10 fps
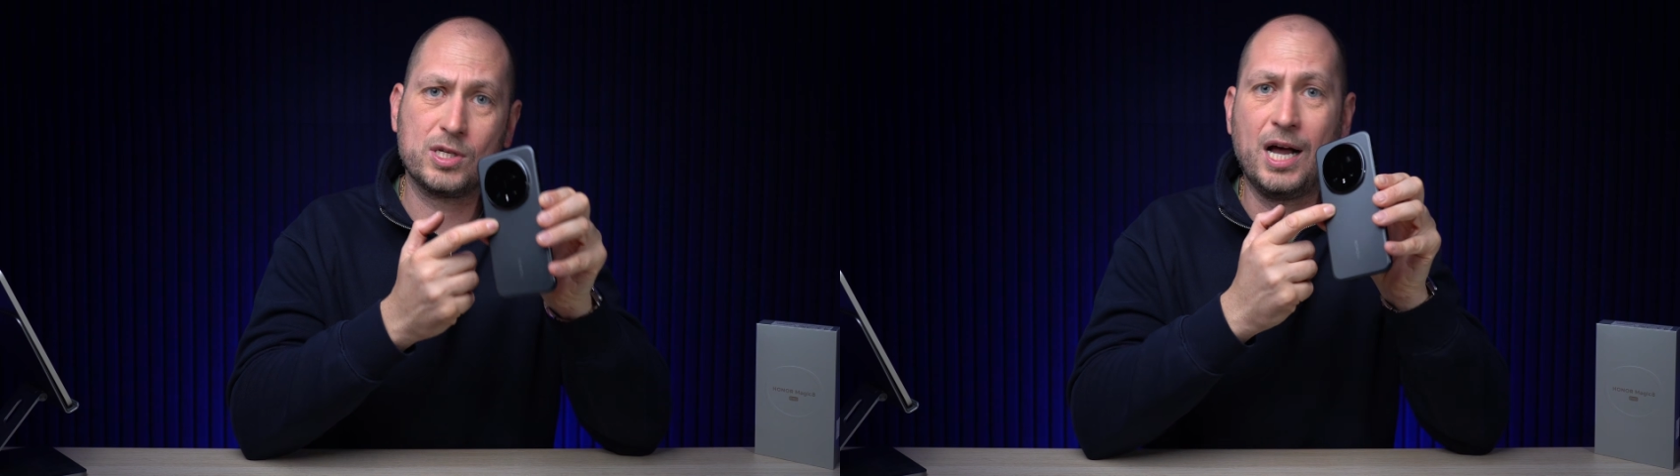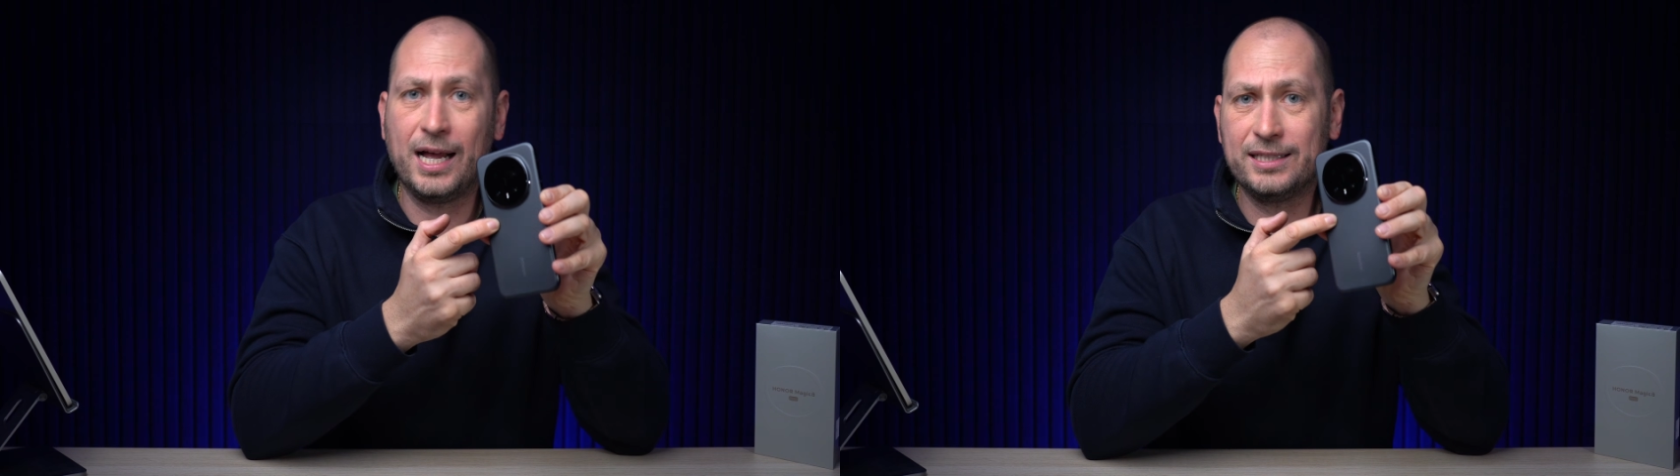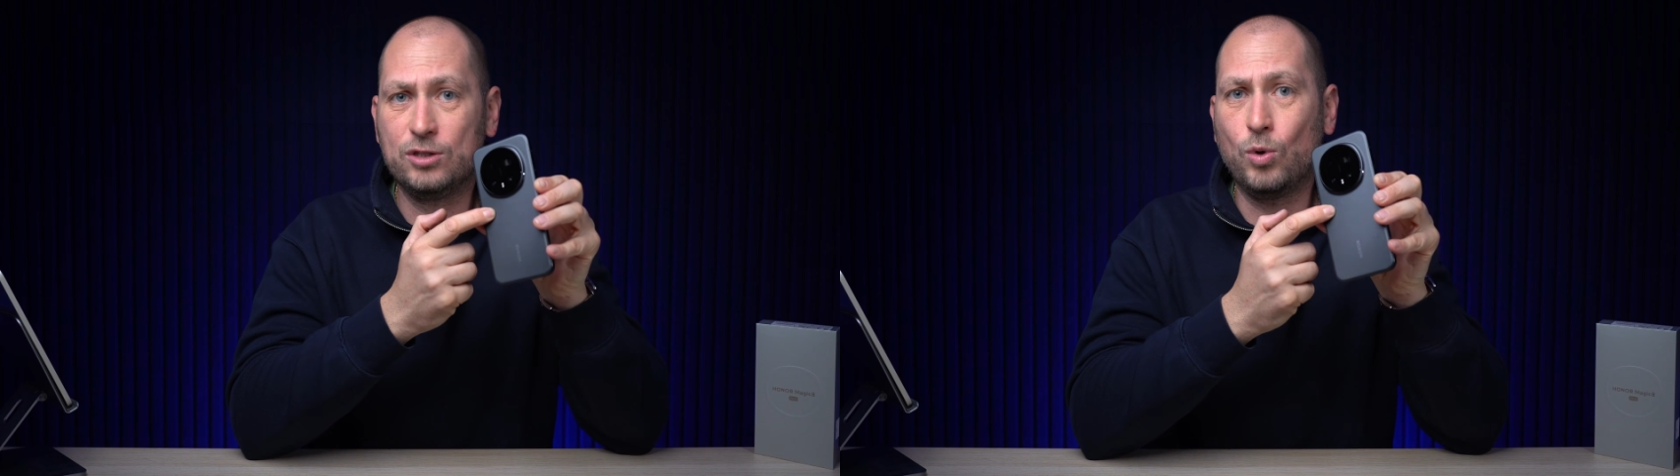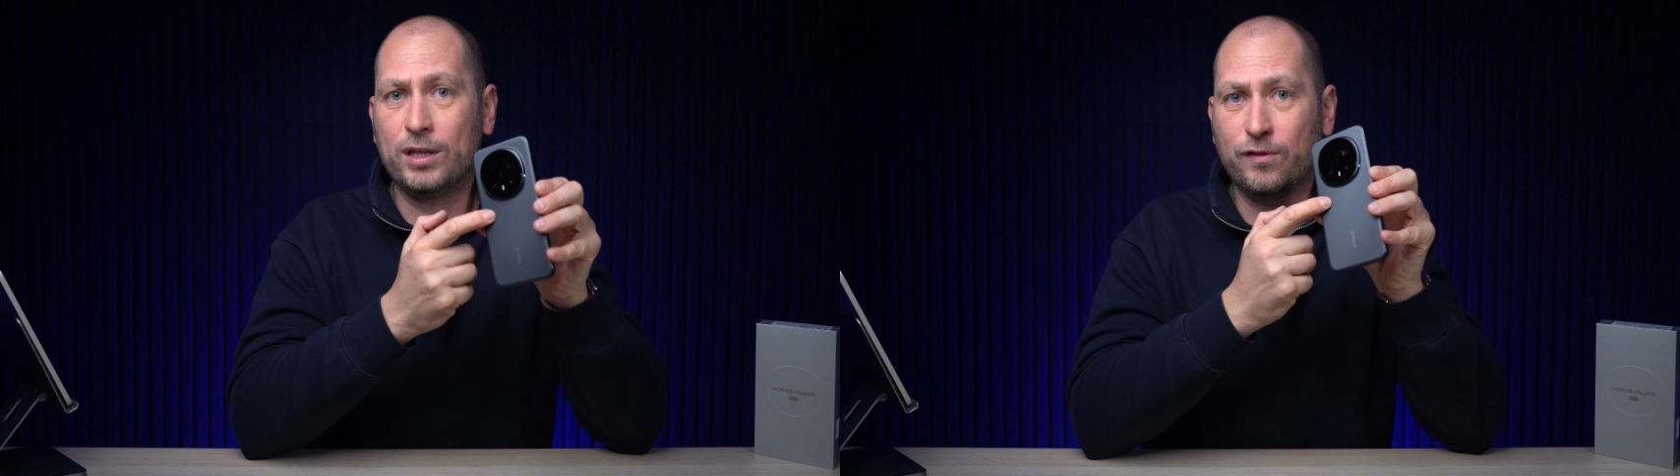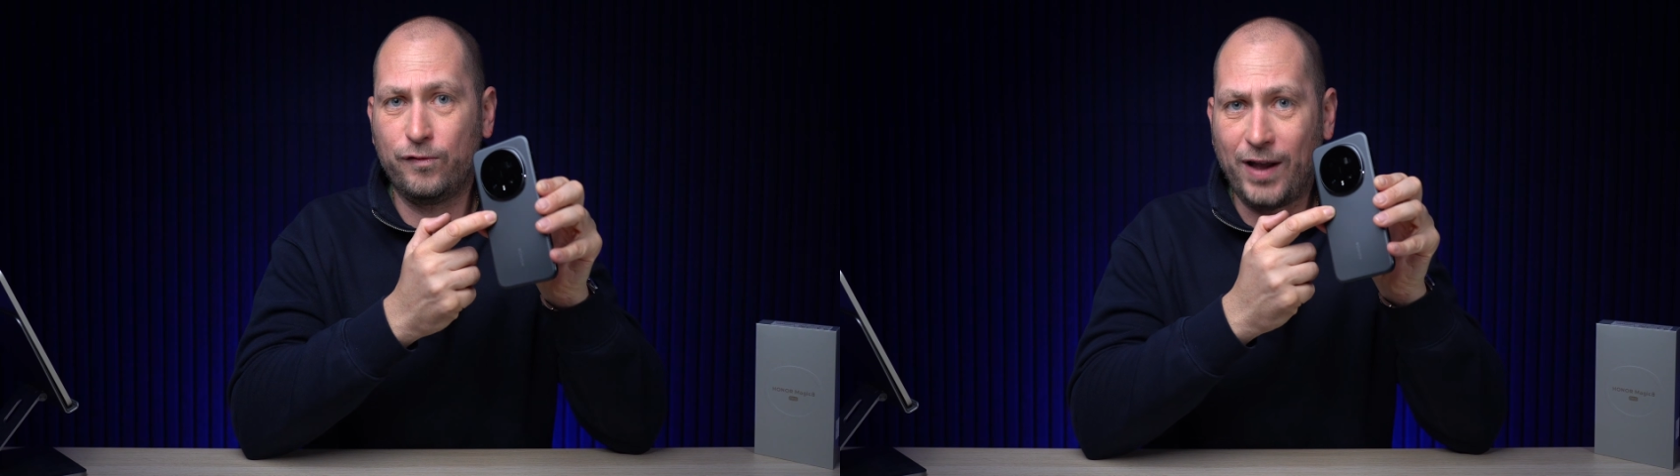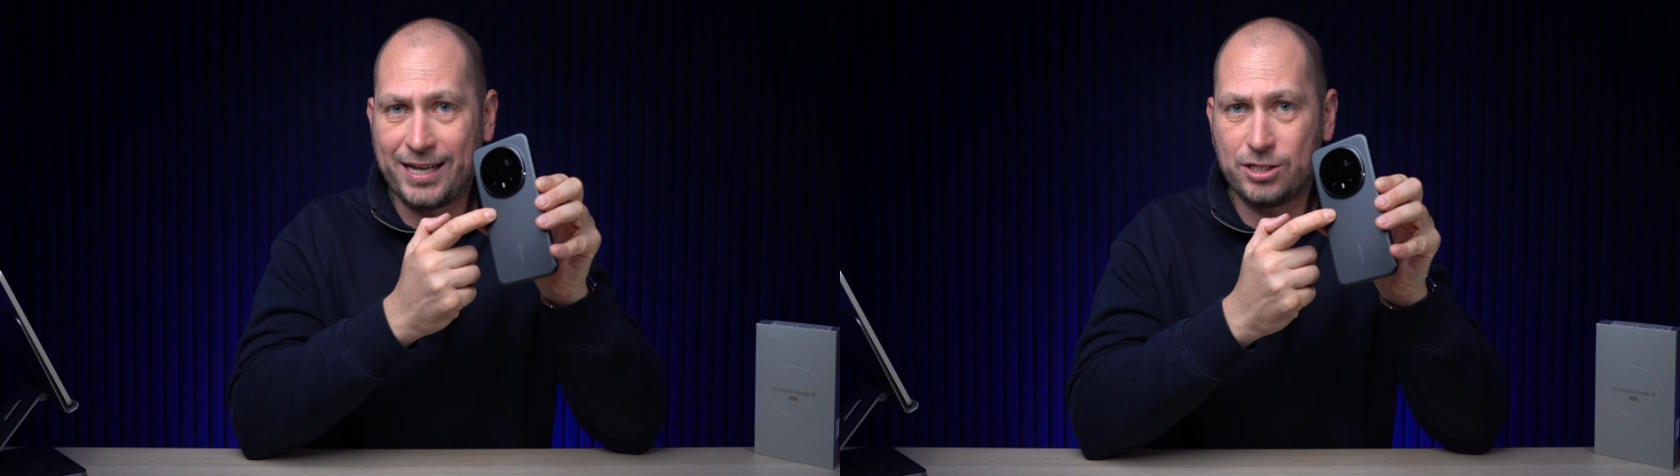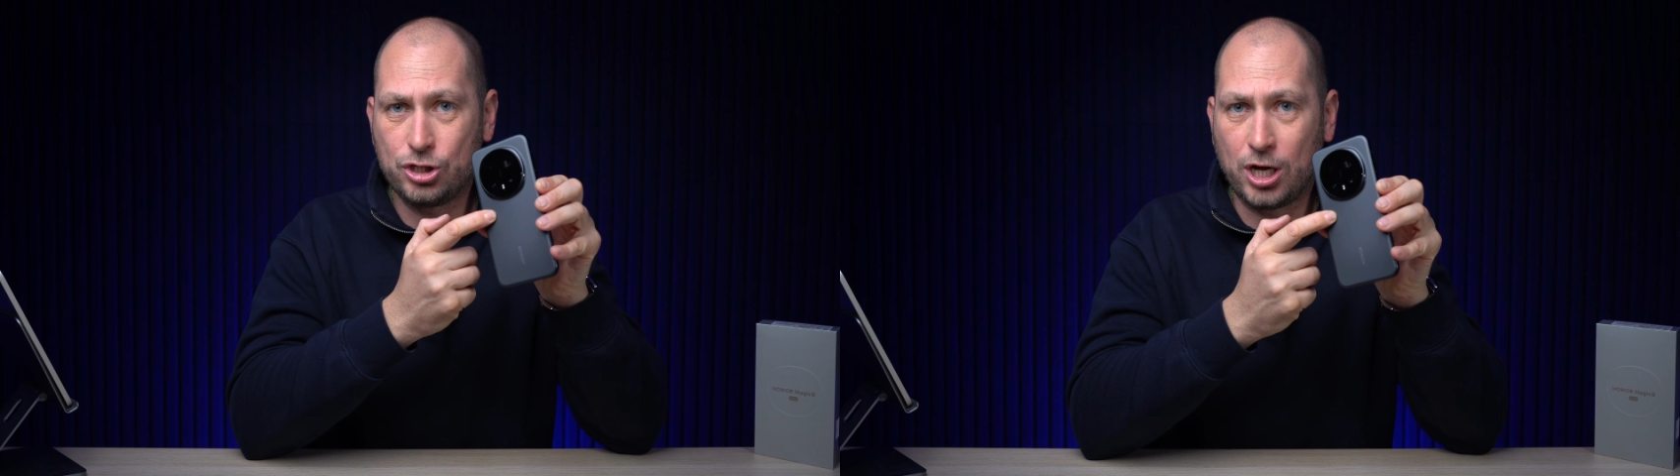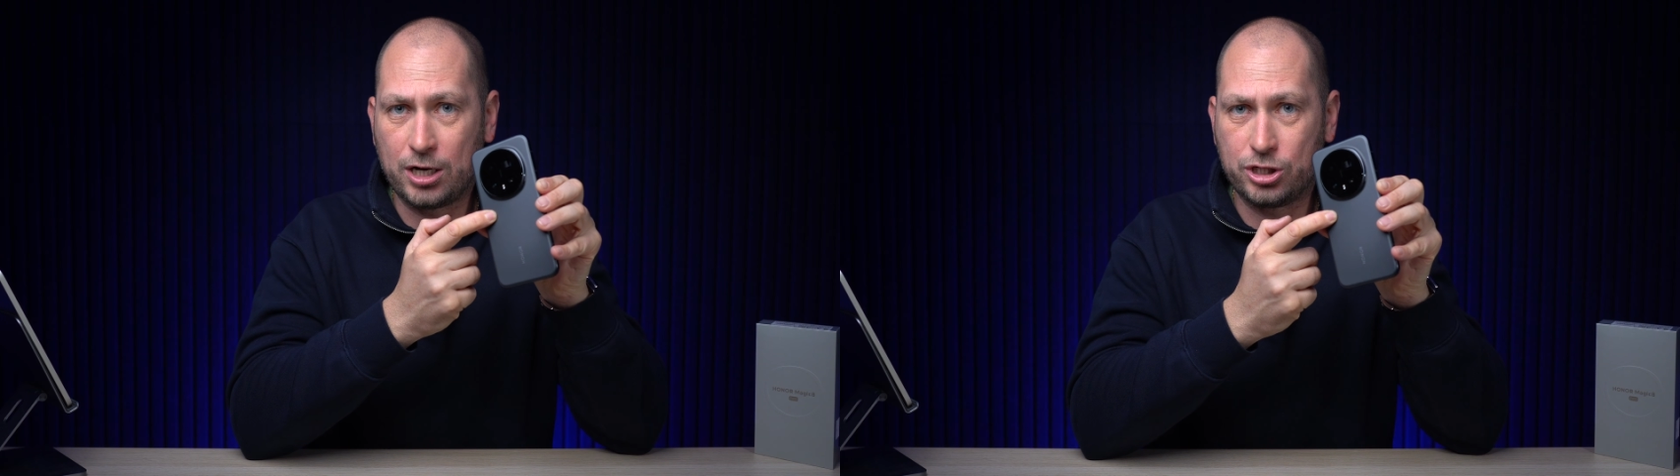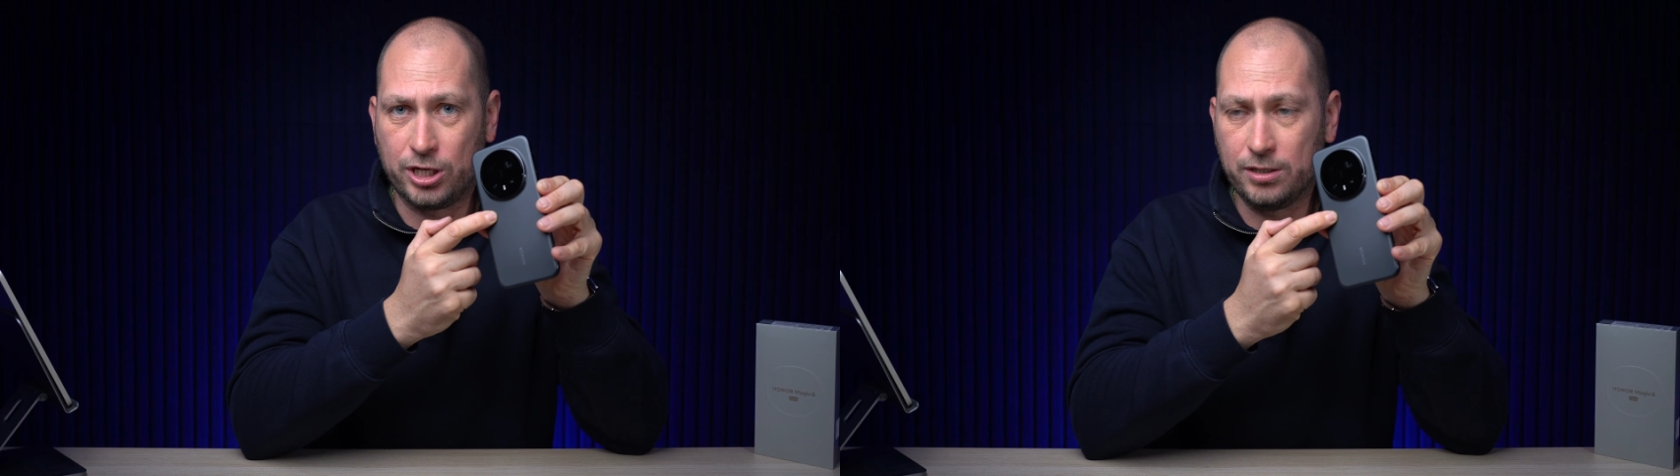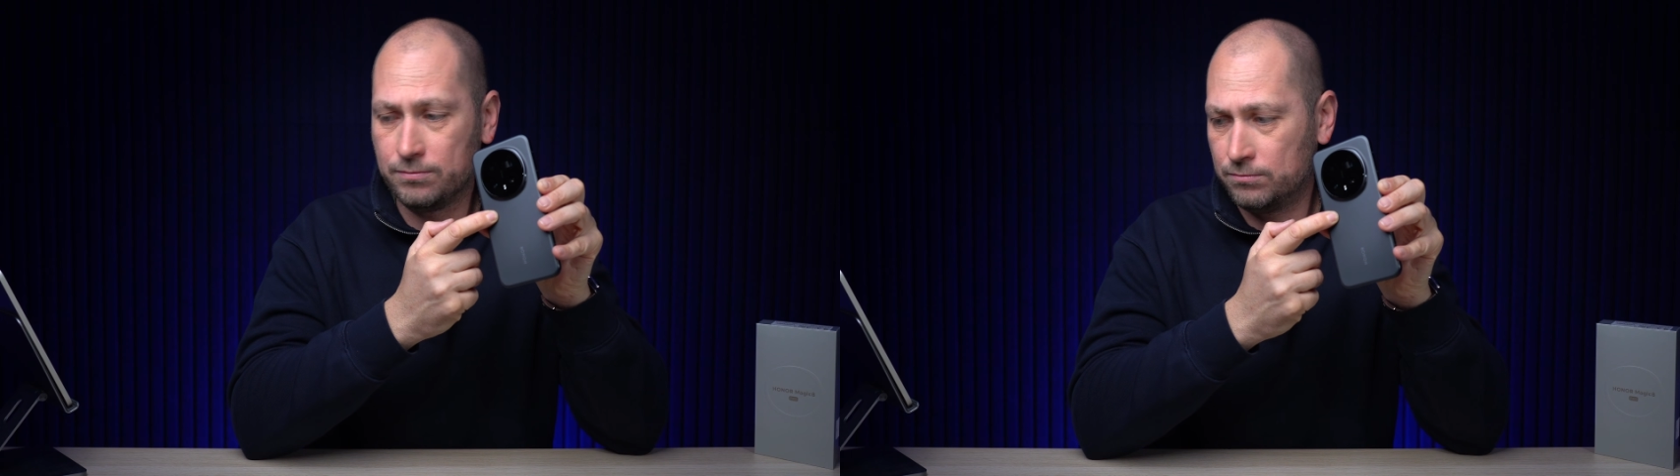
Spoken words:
100 watt fast charging